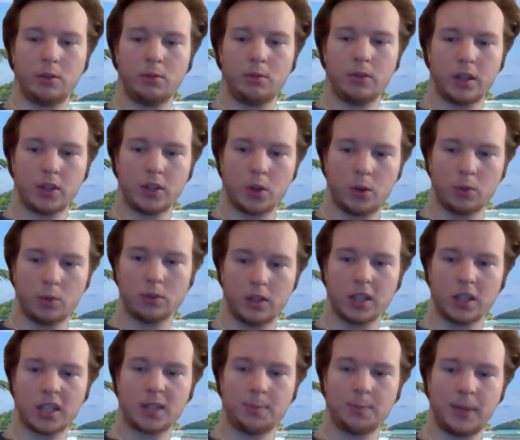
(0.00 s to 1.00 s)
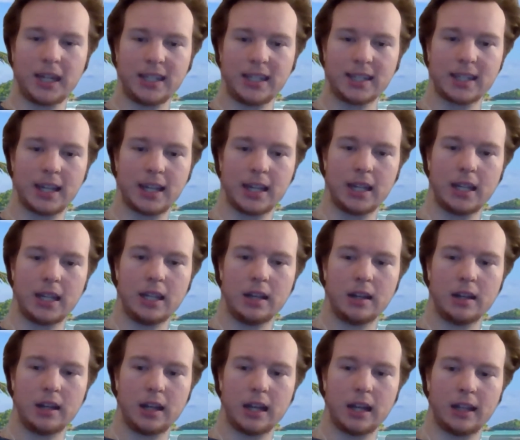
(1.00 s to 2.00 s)
is hold the space key,
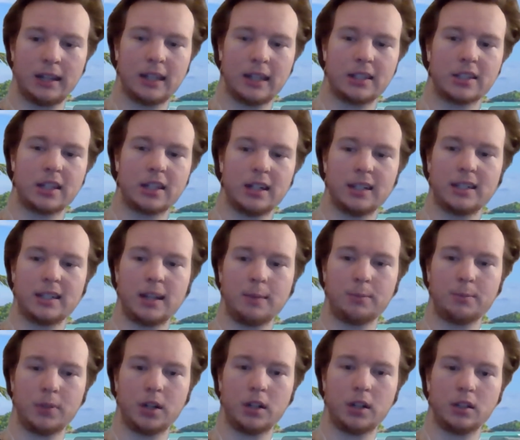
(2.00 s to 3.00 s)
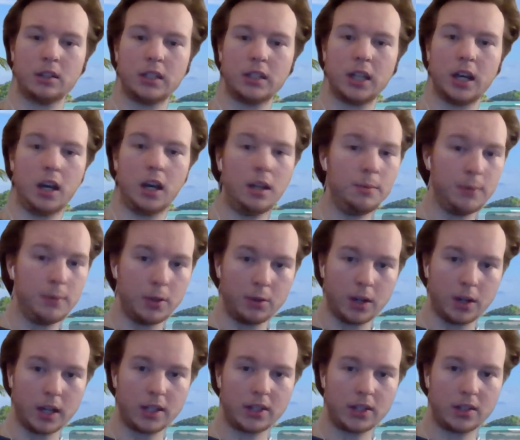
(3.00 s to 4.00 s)
and that's going to temporarily unmute
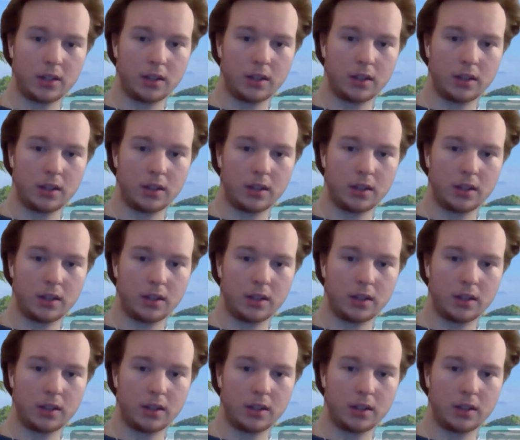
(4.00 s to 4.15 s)
us.